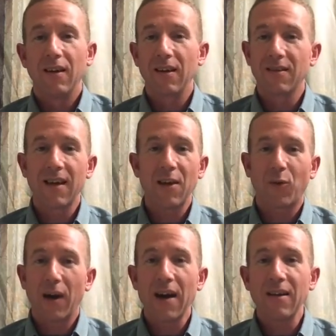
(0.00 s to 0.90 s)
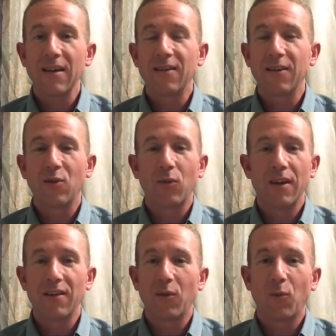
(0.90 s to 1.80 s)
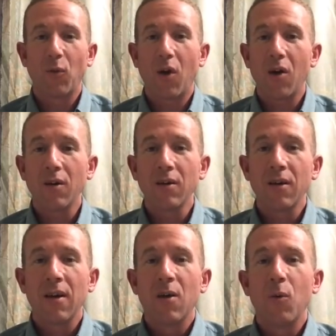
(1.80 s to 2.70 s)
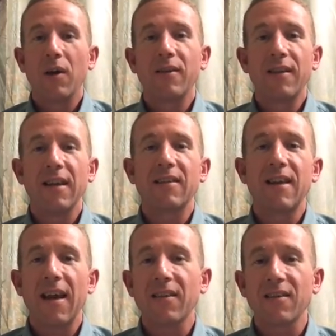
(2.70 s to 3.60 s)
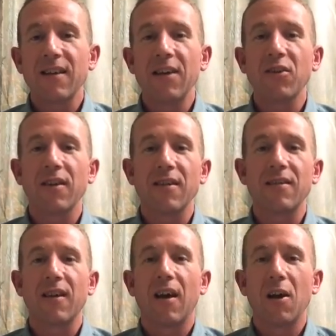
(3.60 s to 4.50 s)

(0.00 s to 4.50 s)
Is that right? Is it wrong? Well, to the existentialist,